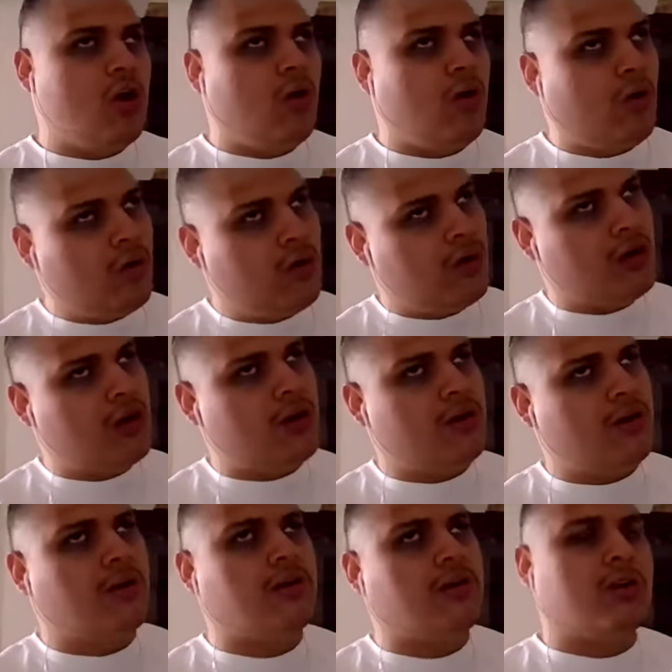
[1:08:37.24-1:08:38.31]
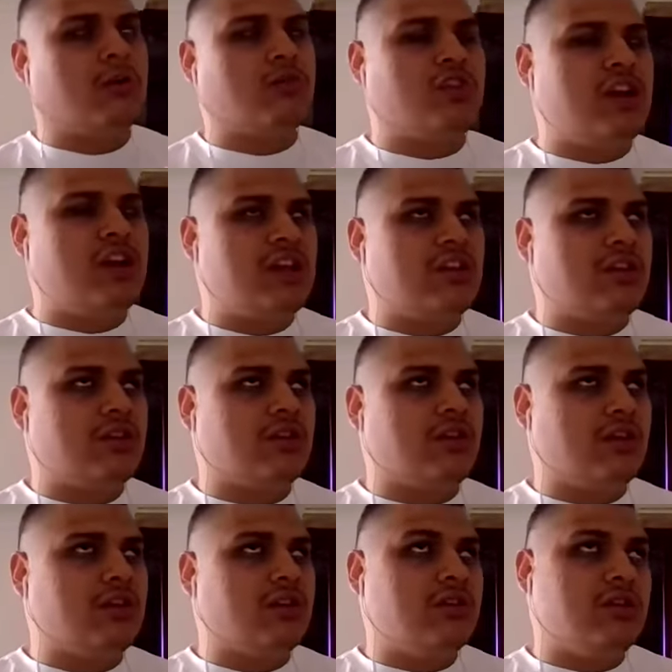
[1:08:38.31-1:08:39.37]
or, you know, training the
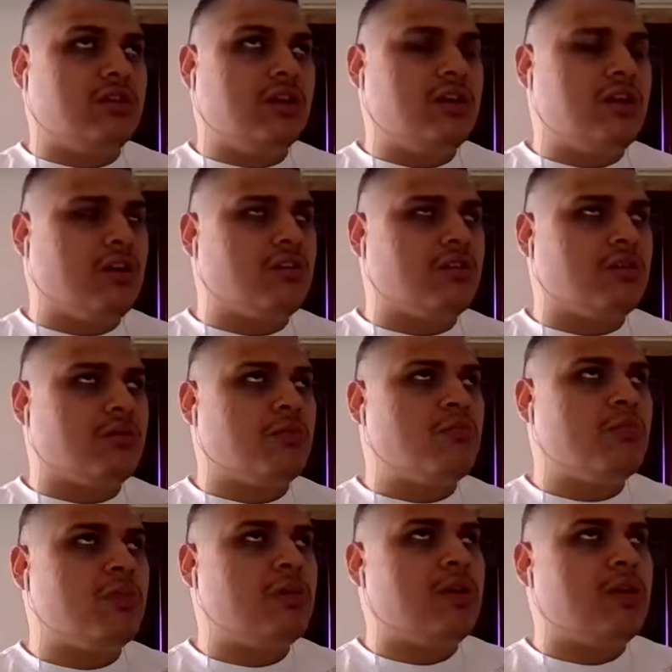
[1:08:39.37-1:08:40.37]
the, the younger,